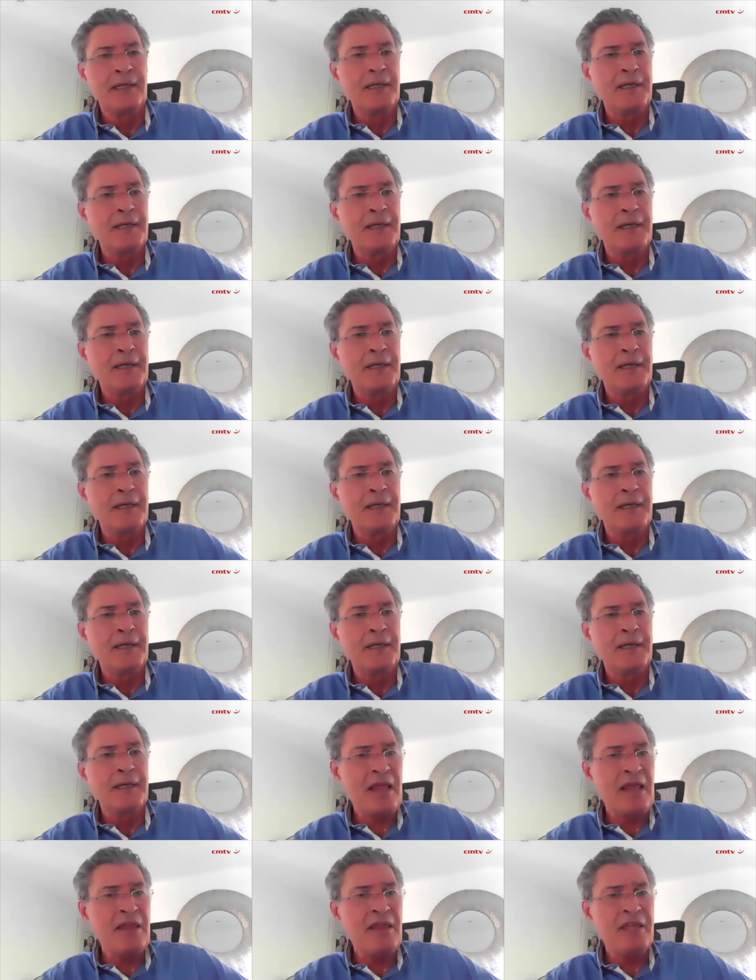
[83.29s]

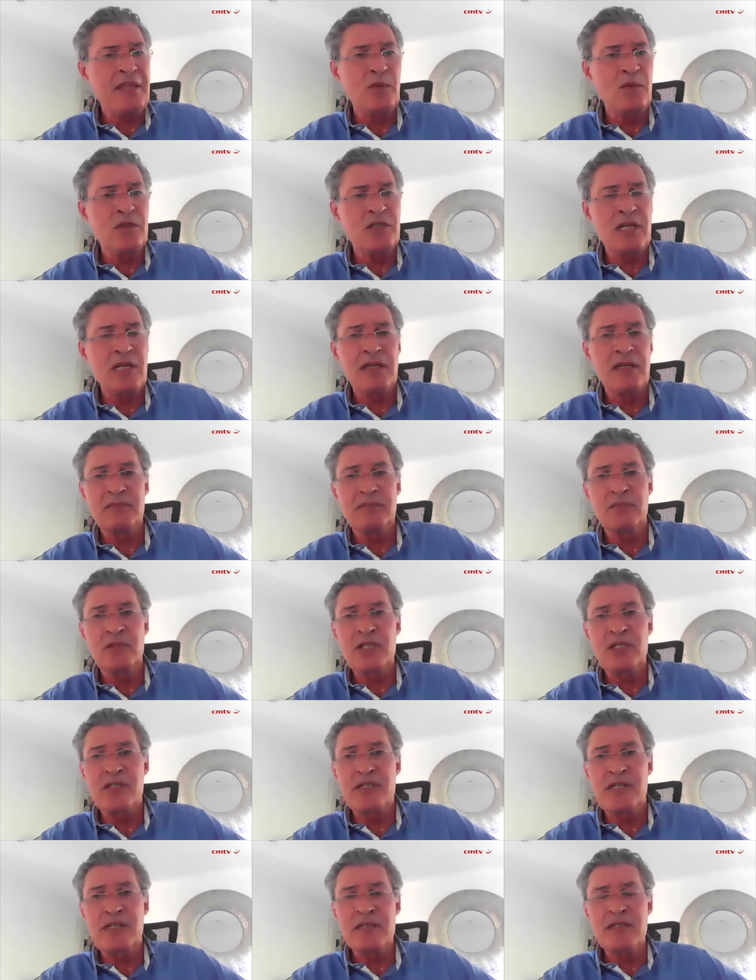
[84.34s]
Another thing
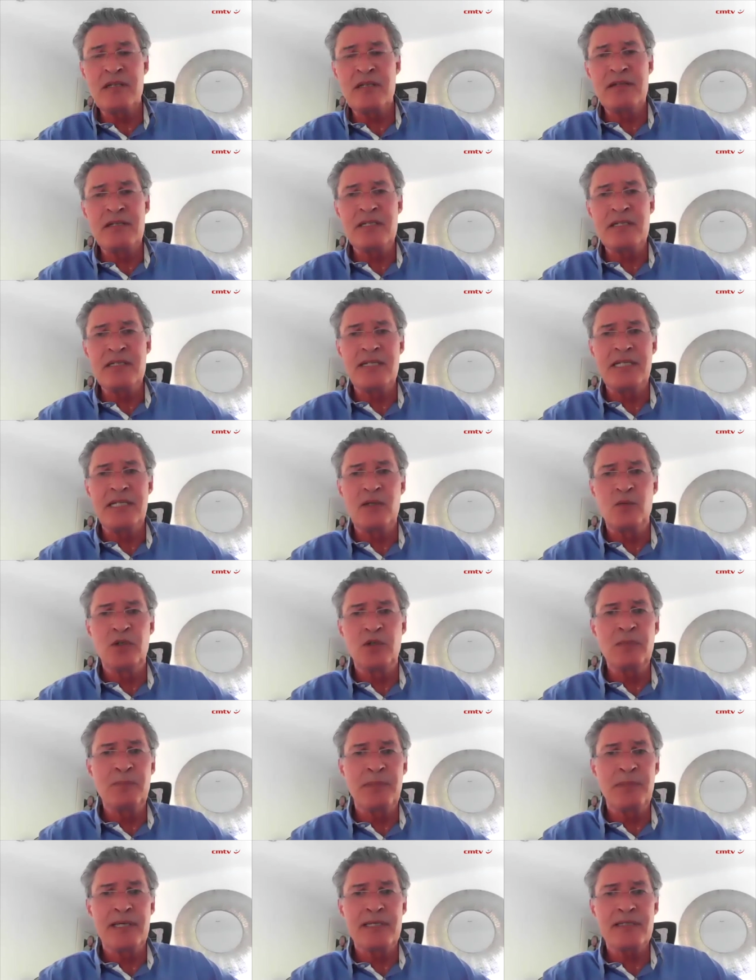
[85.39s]
which doesn't only see in the
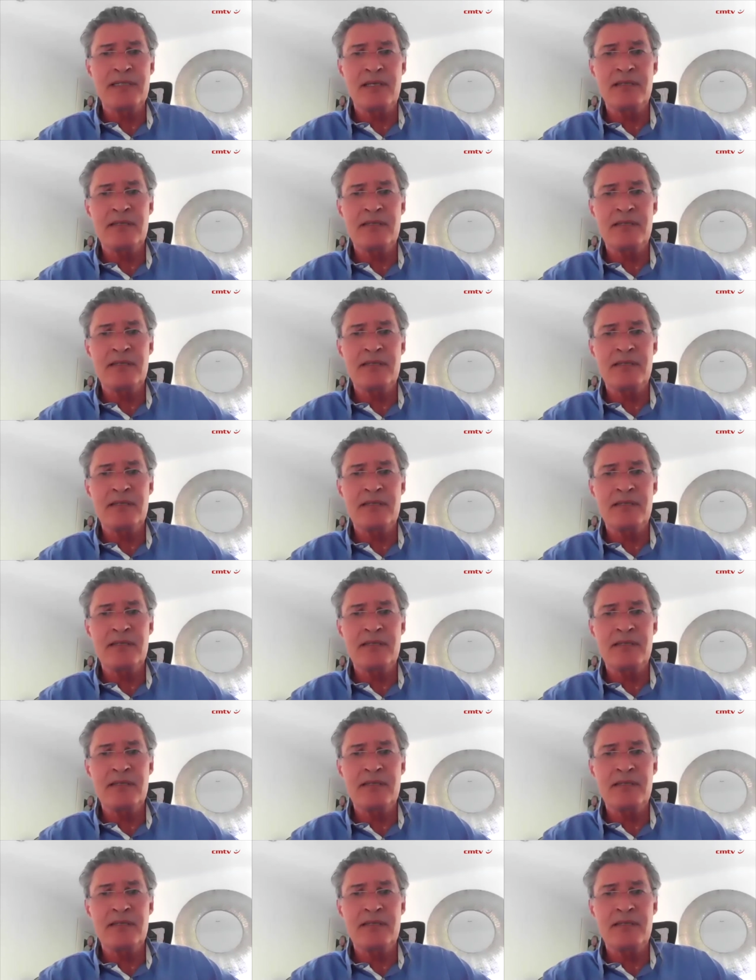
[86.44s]
workplace,